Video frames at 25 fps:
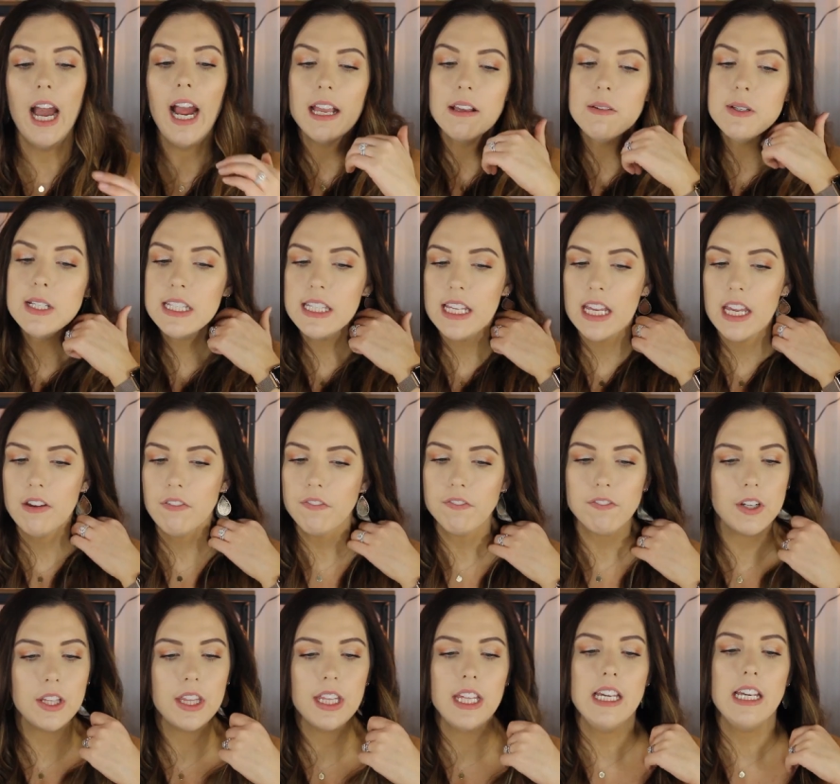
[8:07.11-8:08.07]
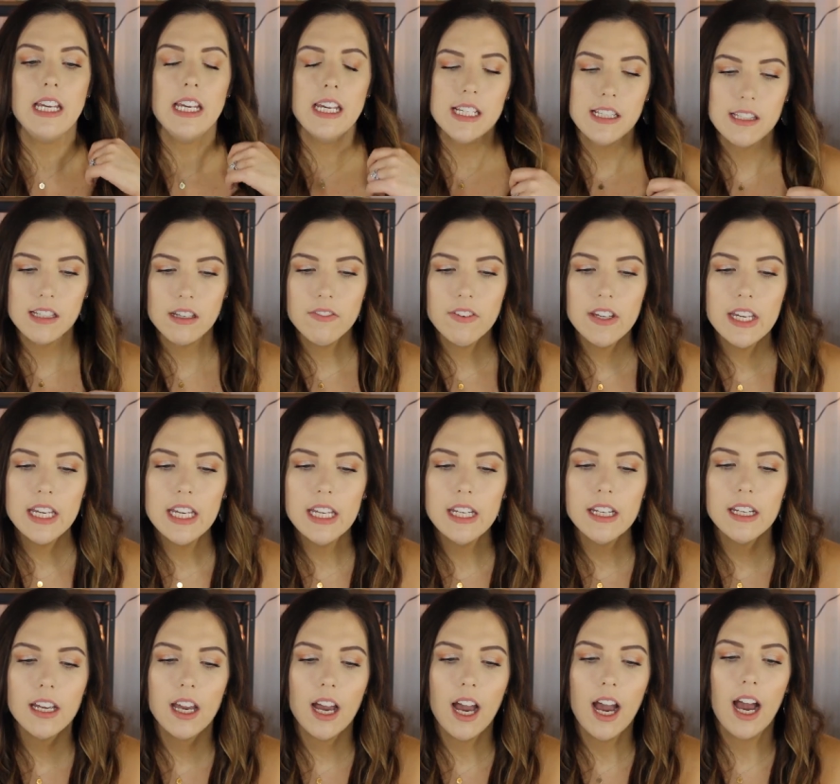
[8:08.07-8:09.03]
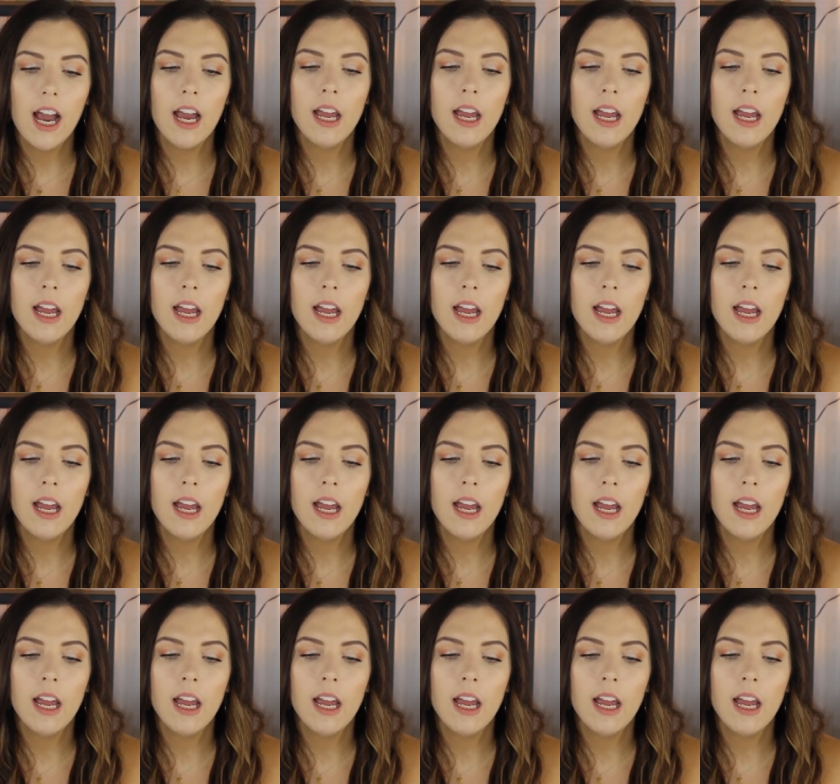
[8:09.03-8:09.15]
I would say for the ease of it,